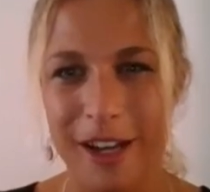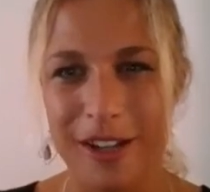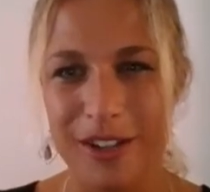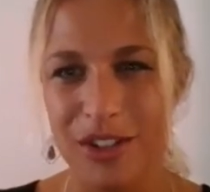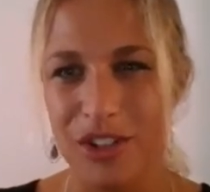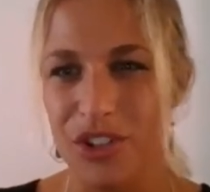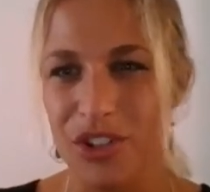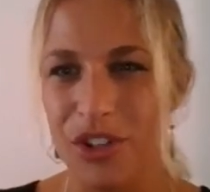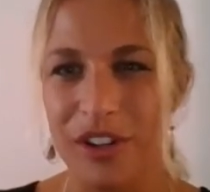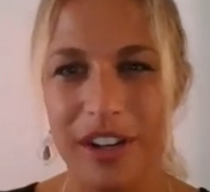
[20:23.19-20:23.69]

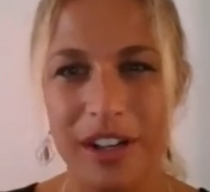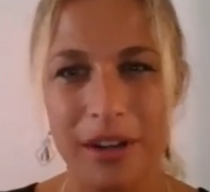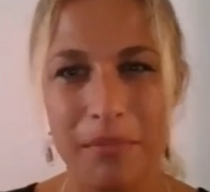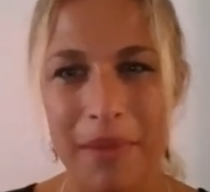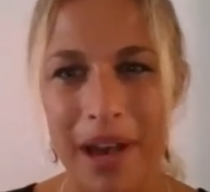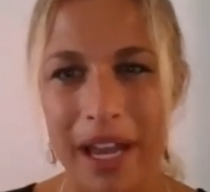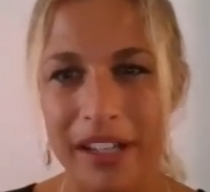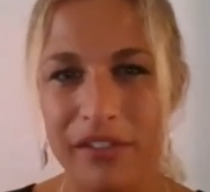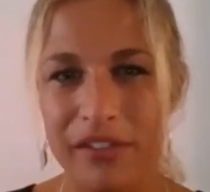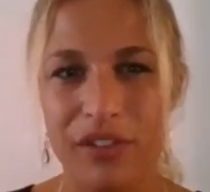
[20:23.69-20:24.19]
concerning
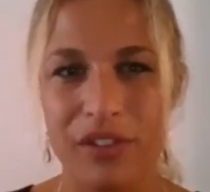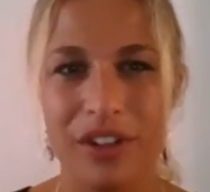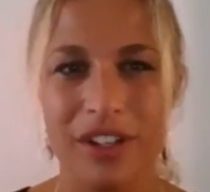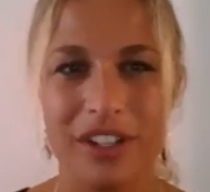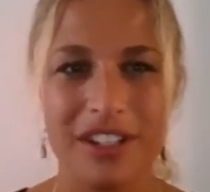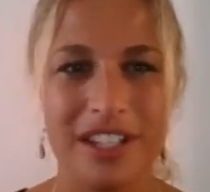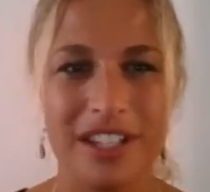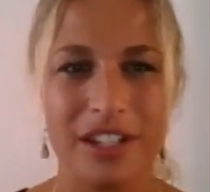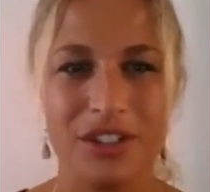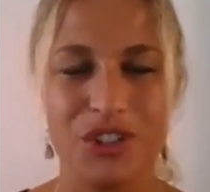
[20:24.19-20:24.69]

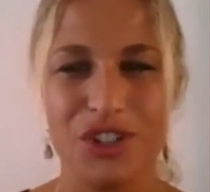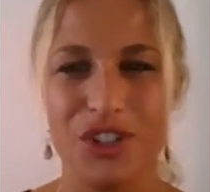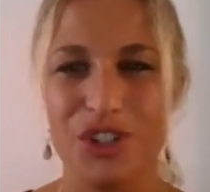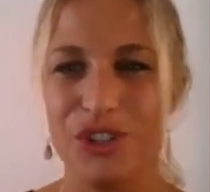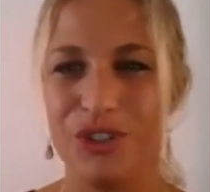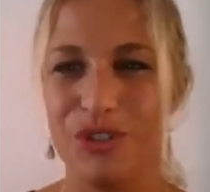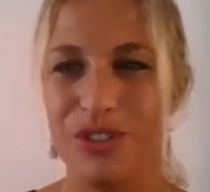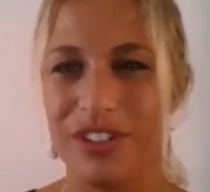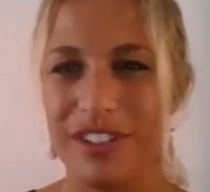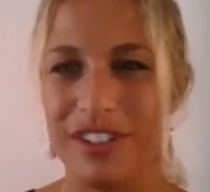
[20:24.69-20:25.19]
mindfulness that
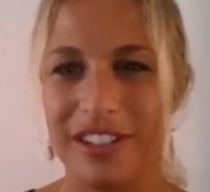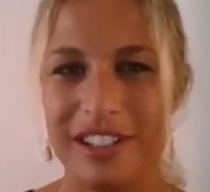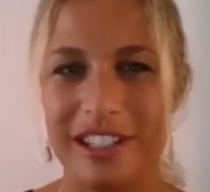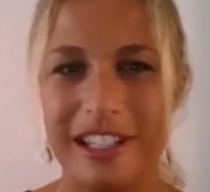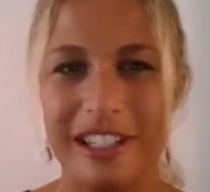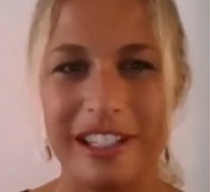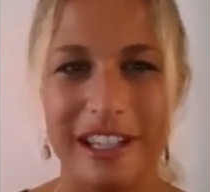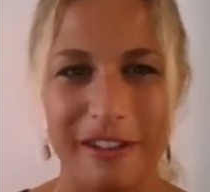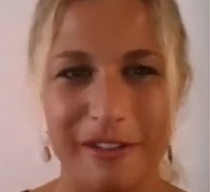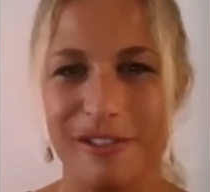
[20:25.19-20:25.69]
you could
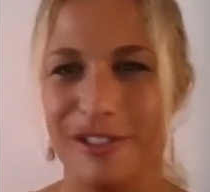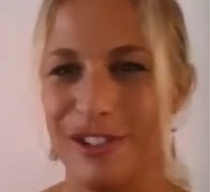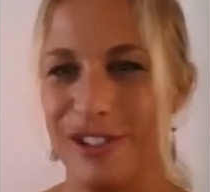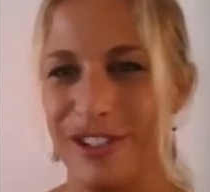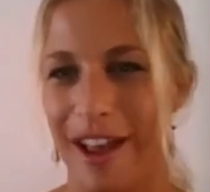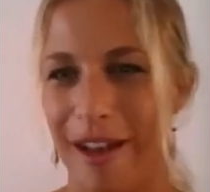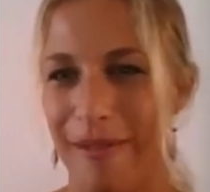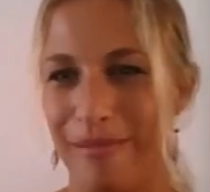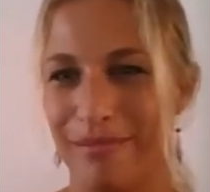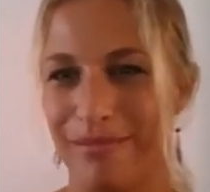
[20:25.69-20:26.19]
give to
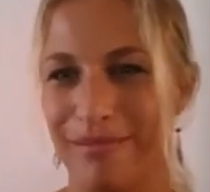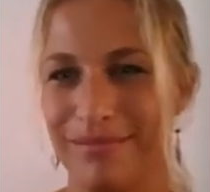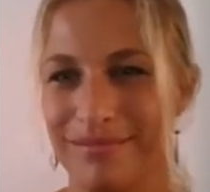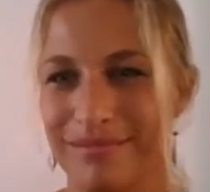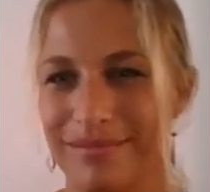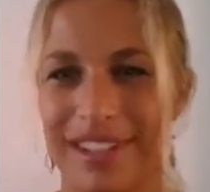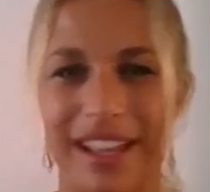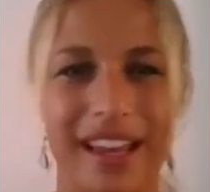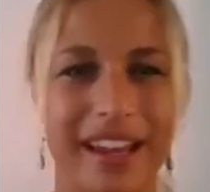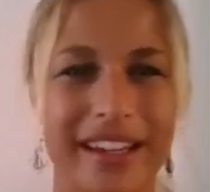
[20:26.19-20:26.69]
them?
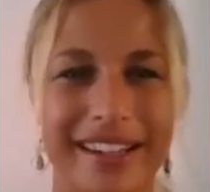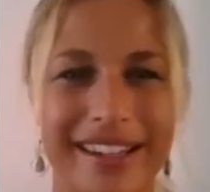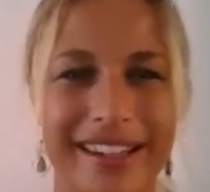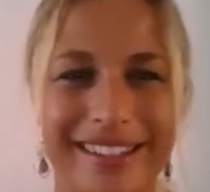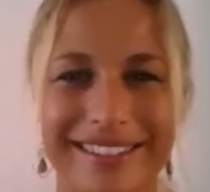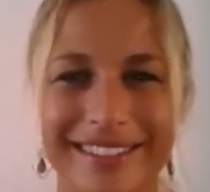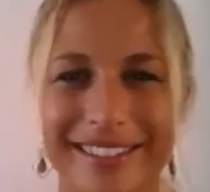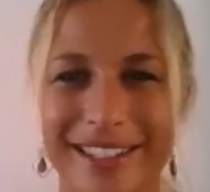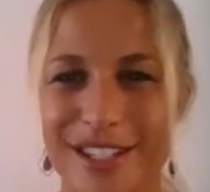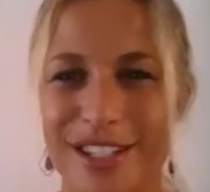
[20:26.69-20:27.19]

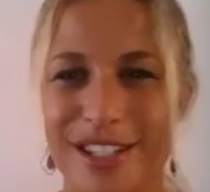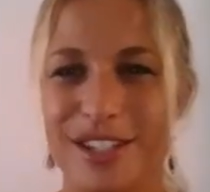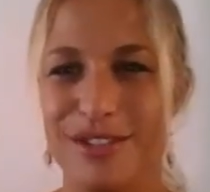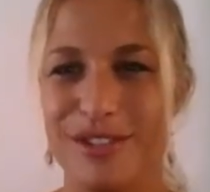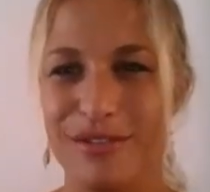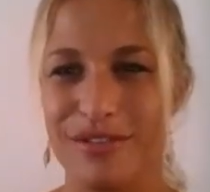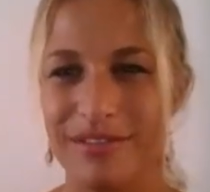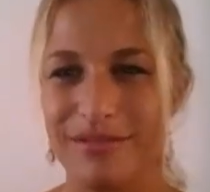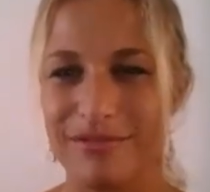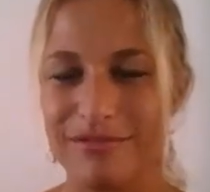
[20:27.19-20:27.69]
Like, this
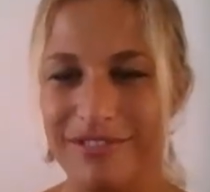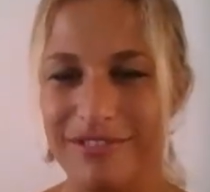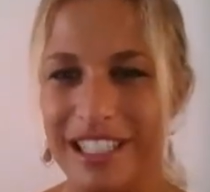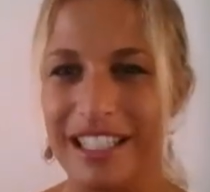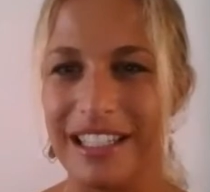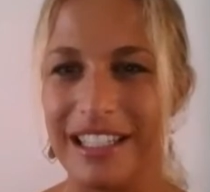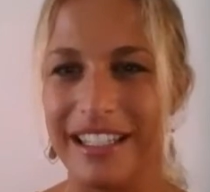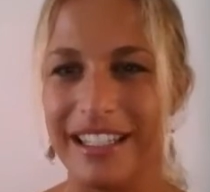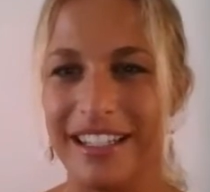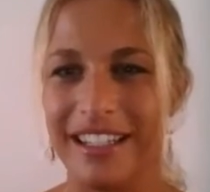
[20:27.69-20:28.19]
is
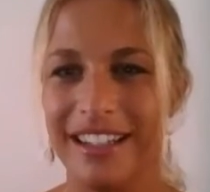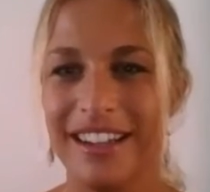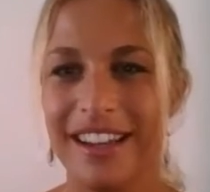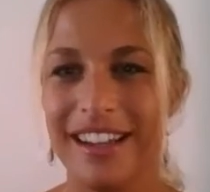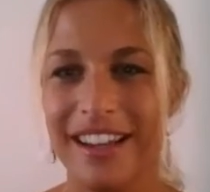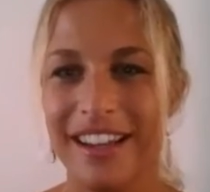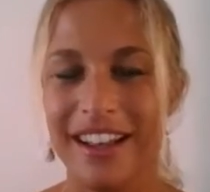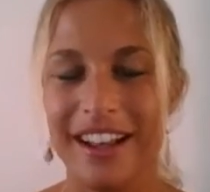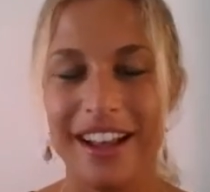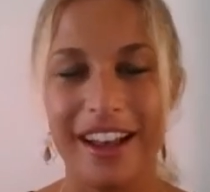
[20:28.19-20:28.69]
really
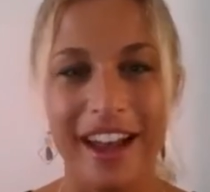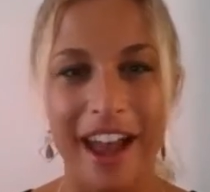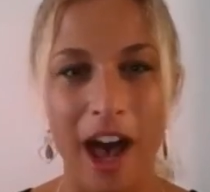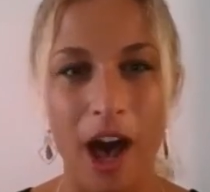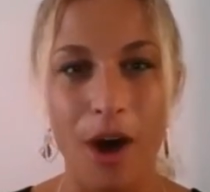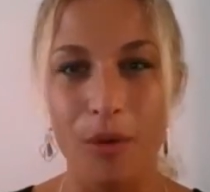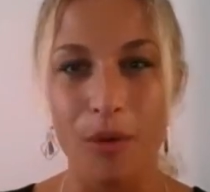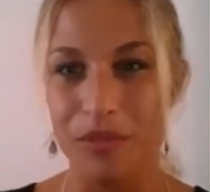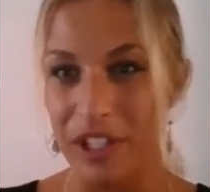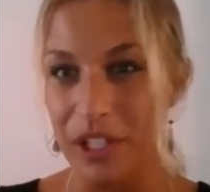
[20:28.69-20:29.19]
a
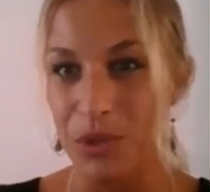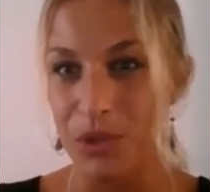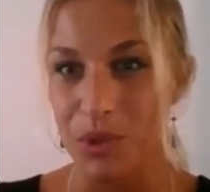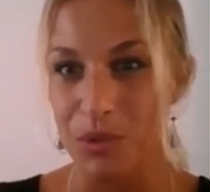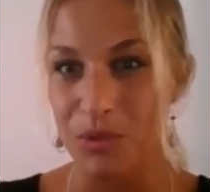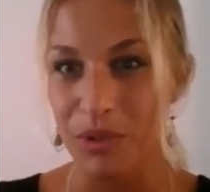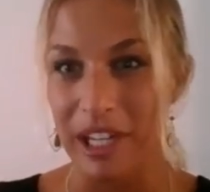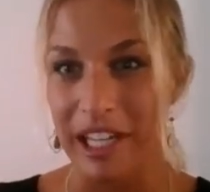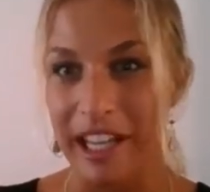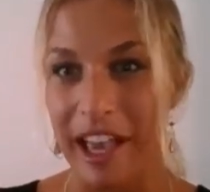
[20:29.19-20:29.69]
help. This
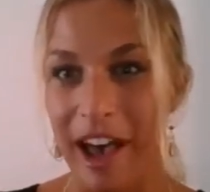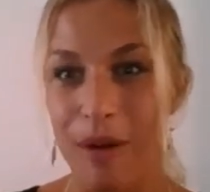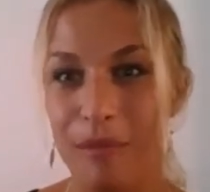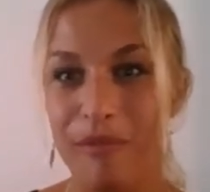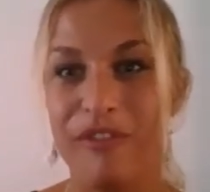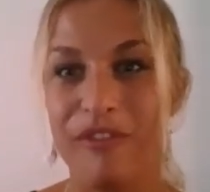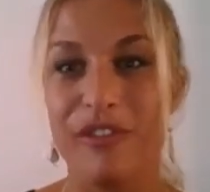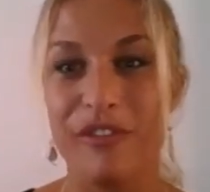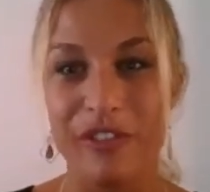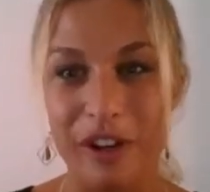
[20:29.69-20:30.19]
was really
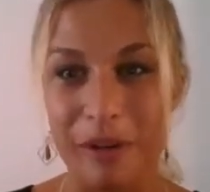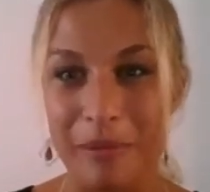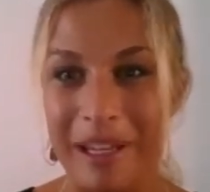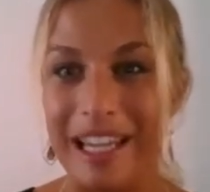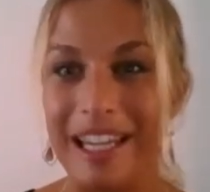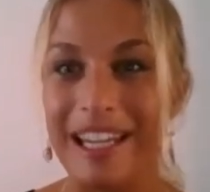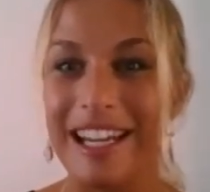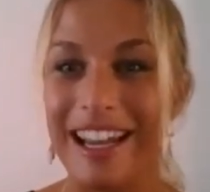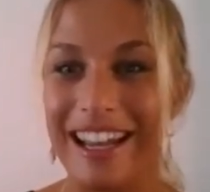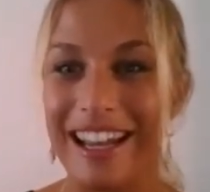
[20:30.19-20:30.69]
helpful for
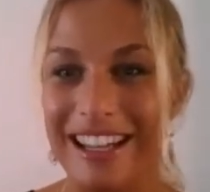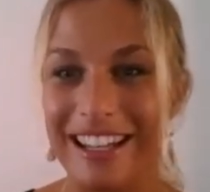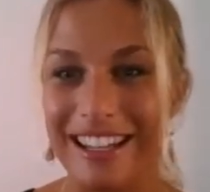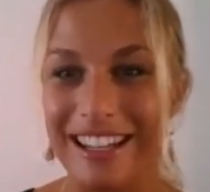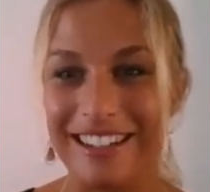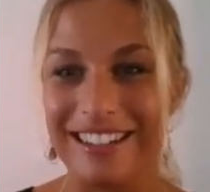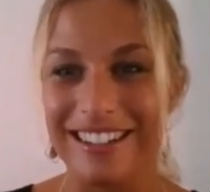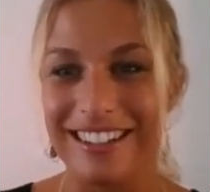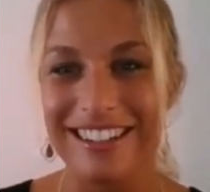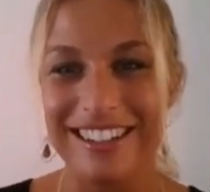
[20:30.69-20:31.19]
me,
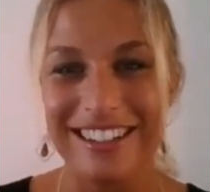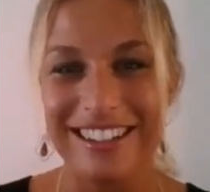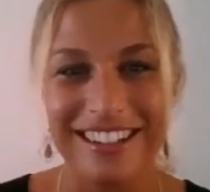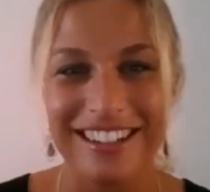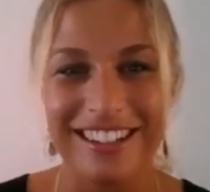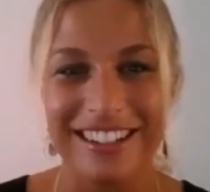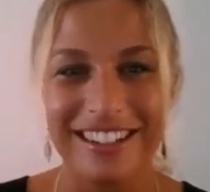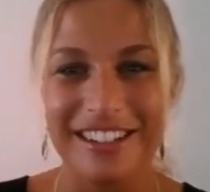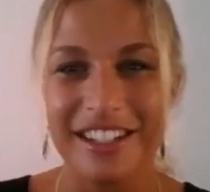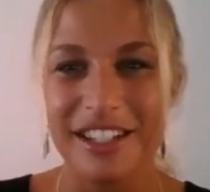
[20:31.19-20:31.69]
and
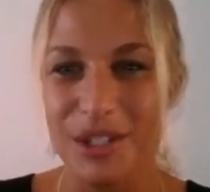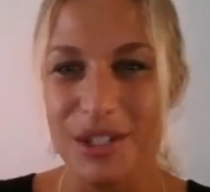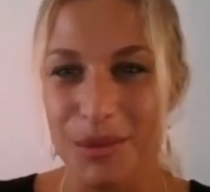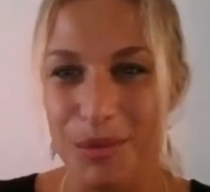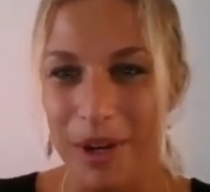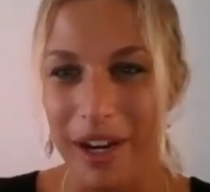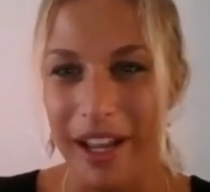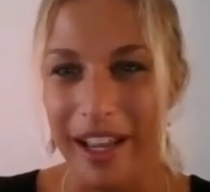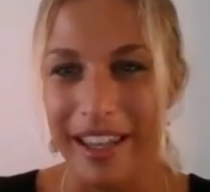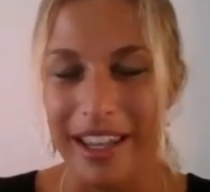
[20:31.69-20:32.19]
this is
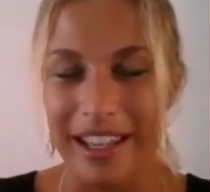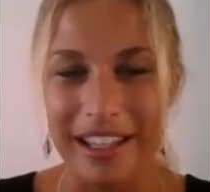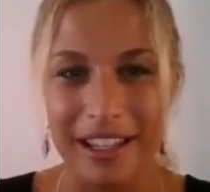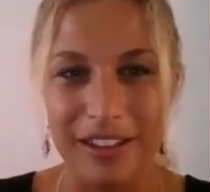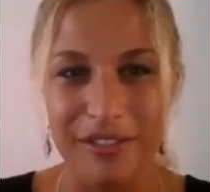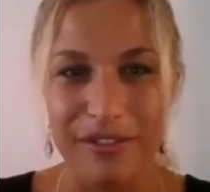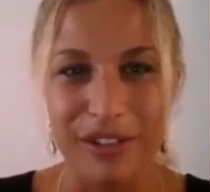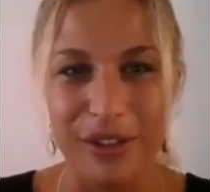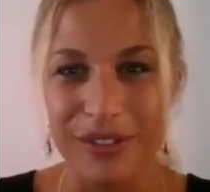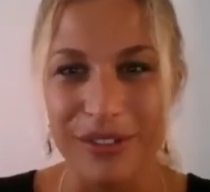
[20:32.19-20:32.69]
what I can
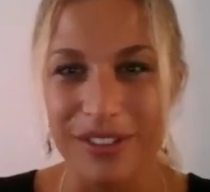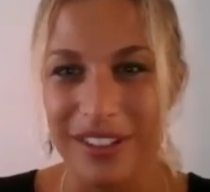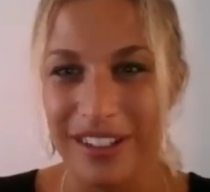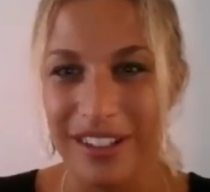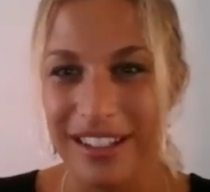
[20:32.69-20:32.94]
give you.